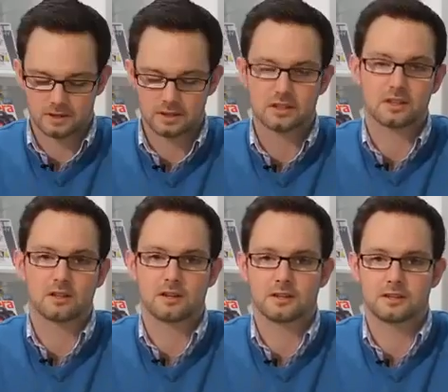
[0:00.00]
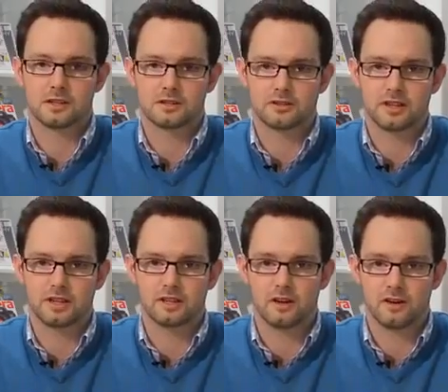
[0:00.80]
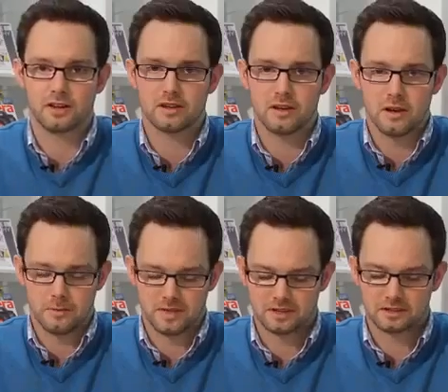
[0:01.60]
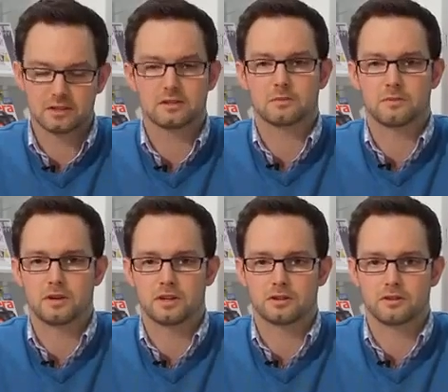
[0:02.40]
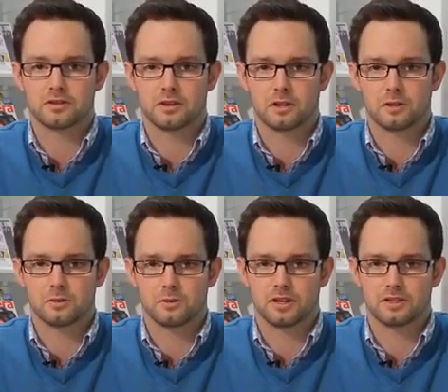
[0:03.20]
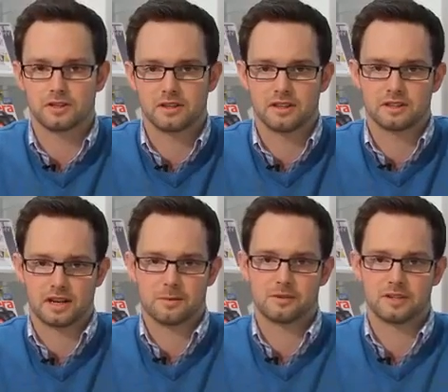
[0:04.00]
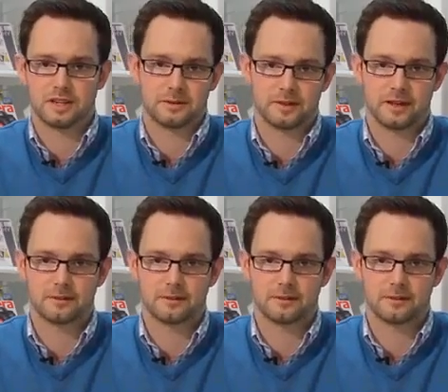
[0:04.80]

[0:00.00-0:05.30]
It doesn't include a touchscreen either, but then it's no surprise on the target audience that this camera is aimed